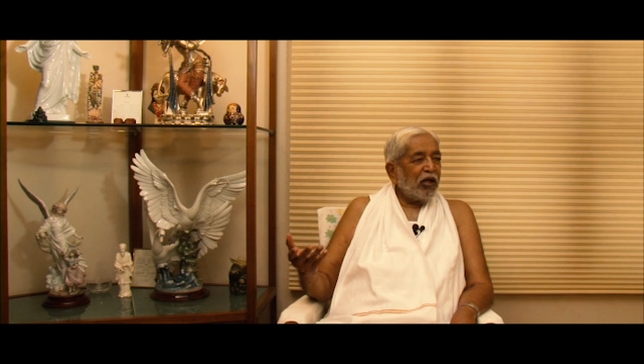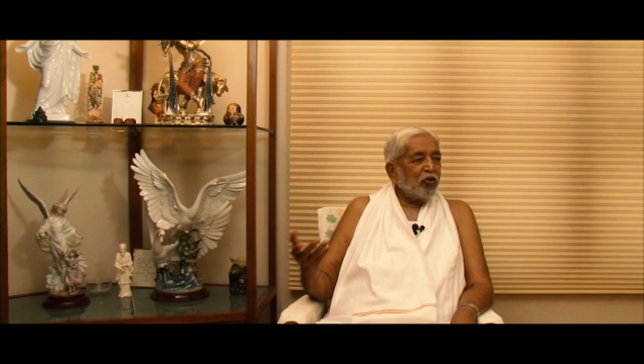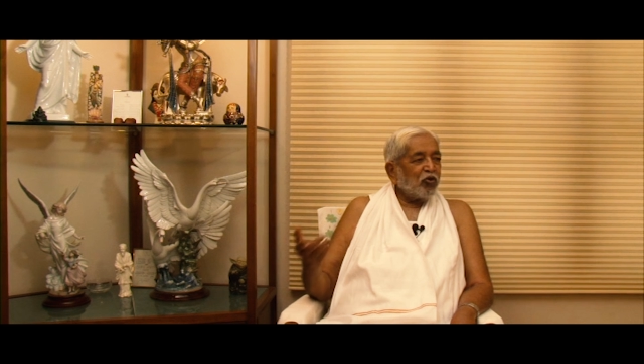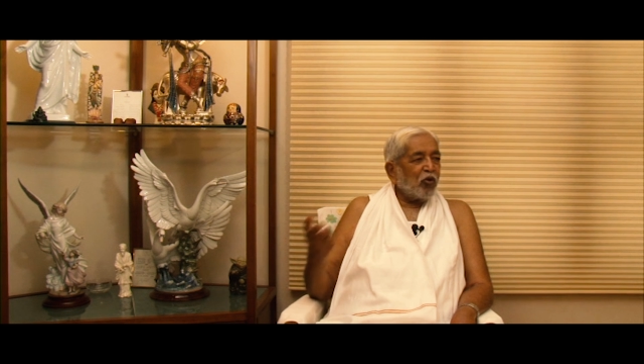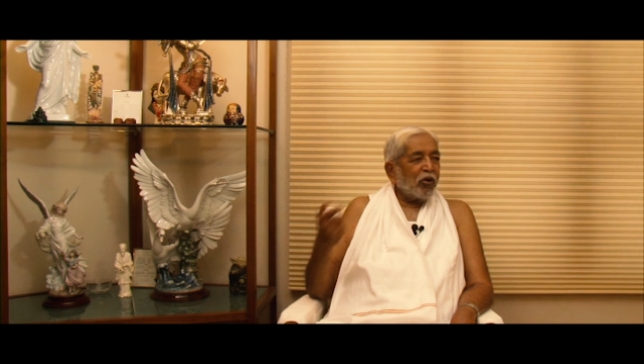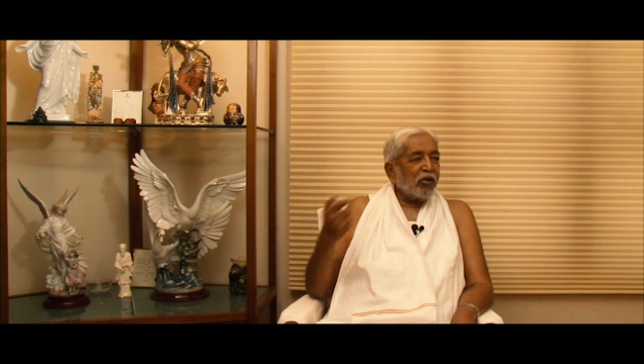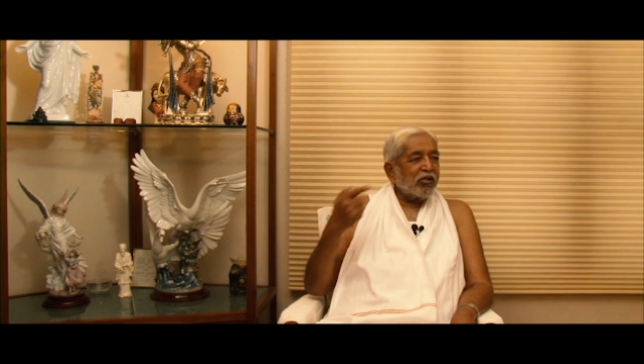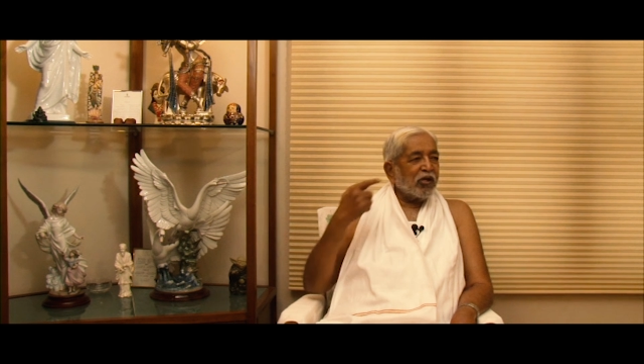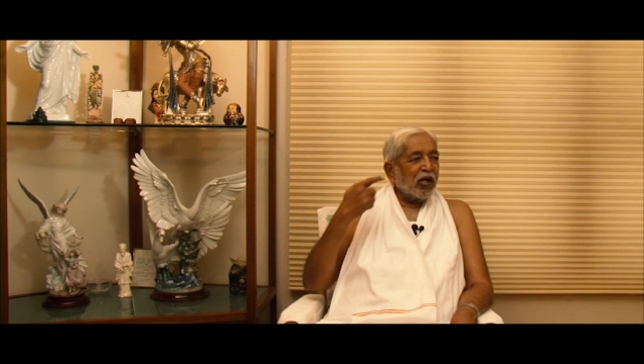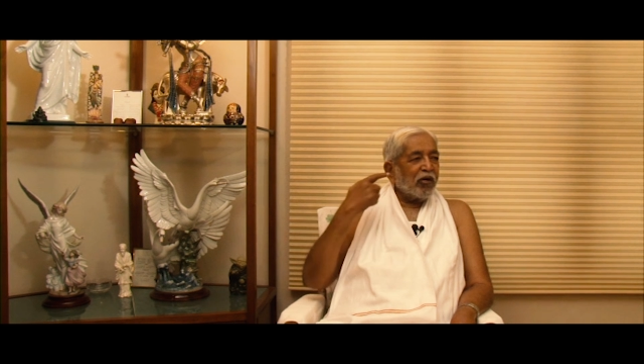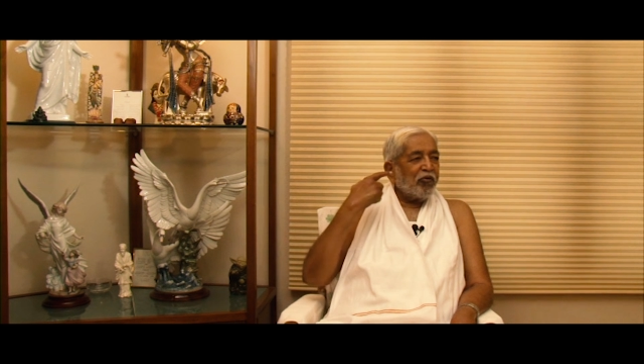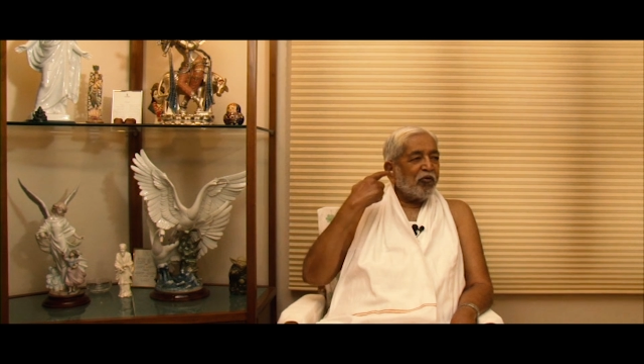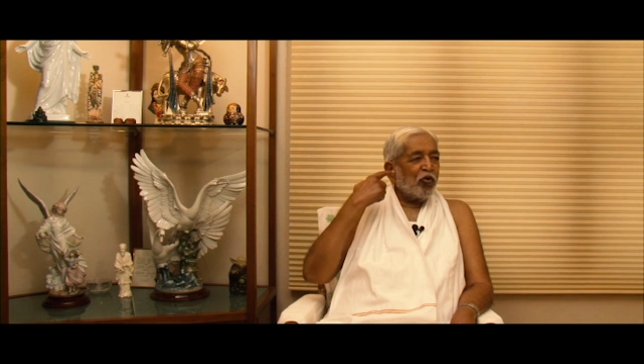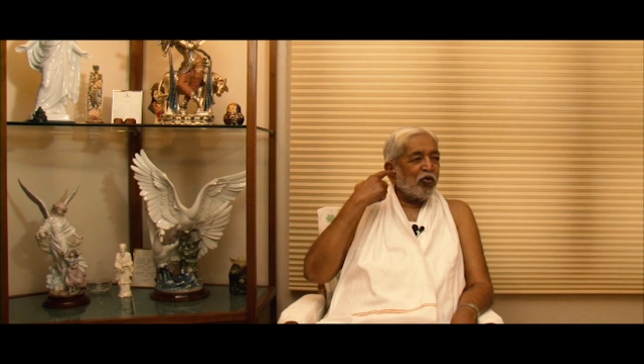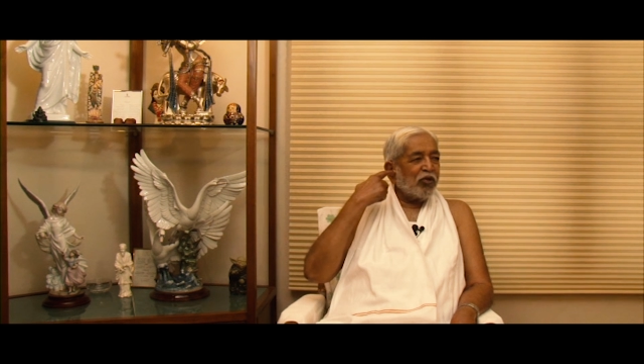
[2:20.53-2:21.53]
So instead
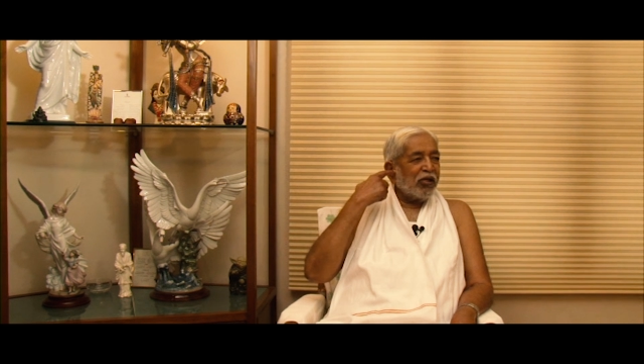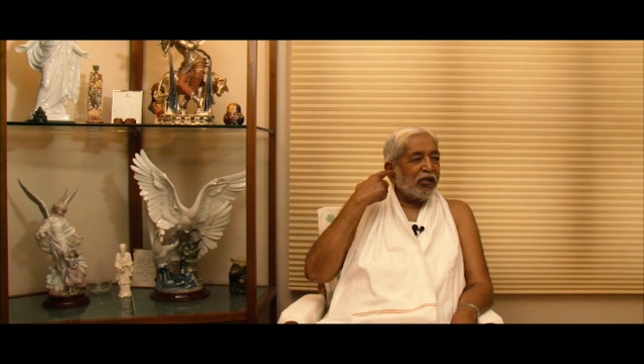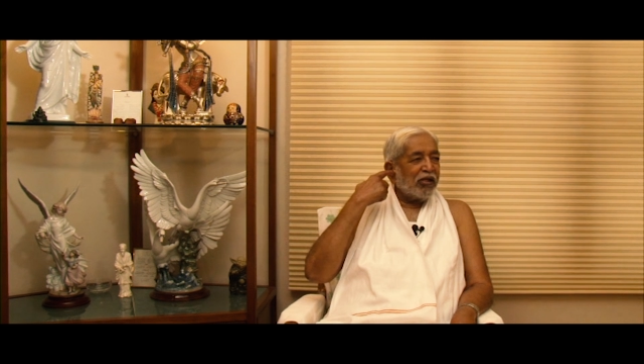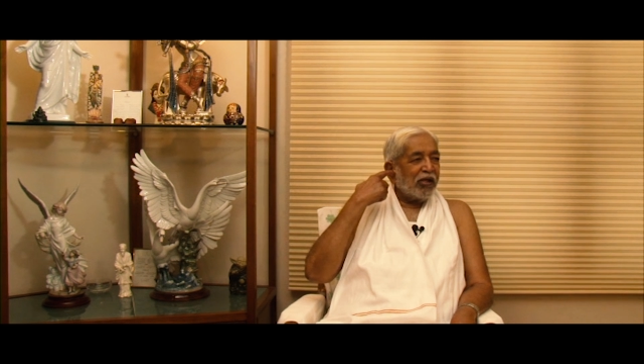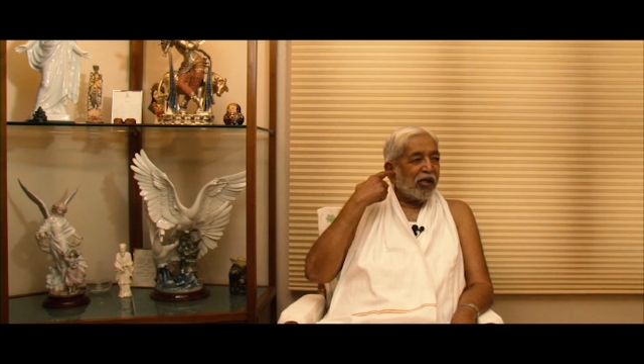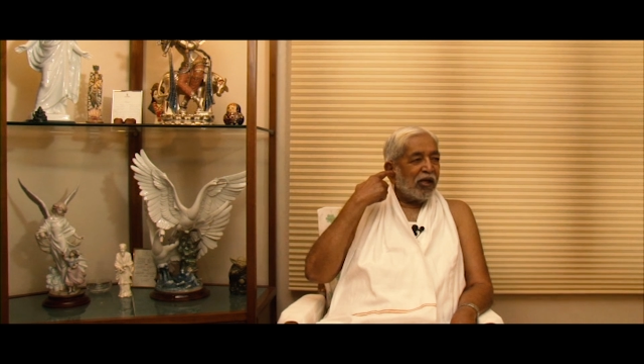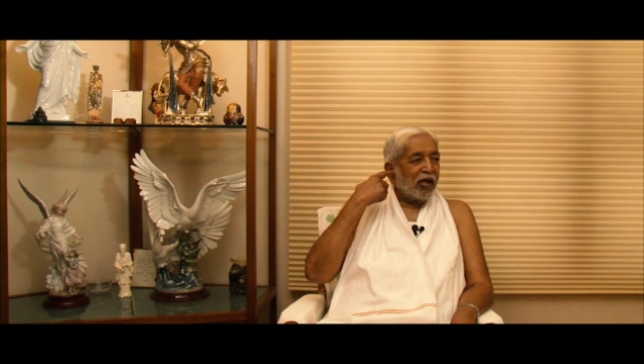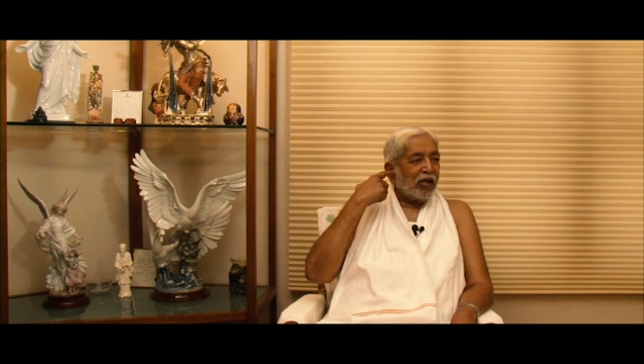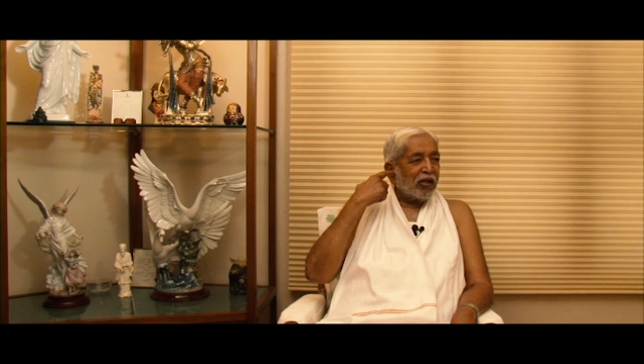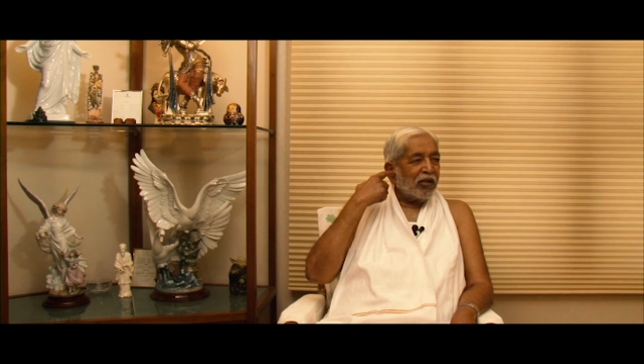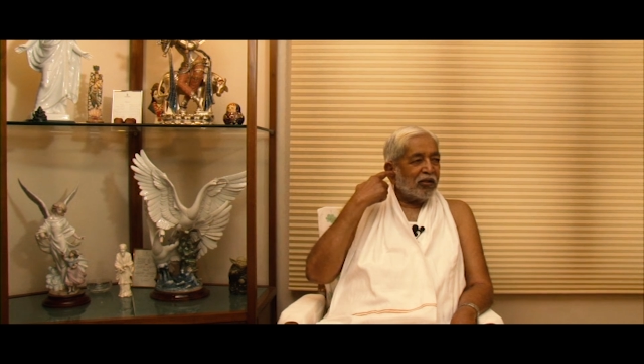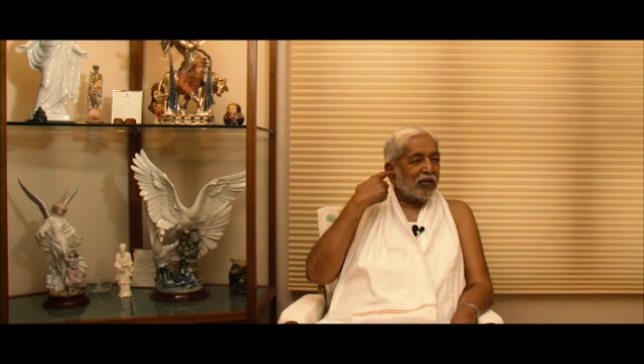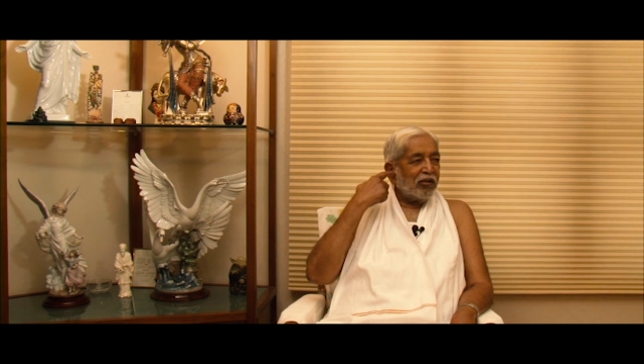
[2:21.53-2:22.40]
of using the ear,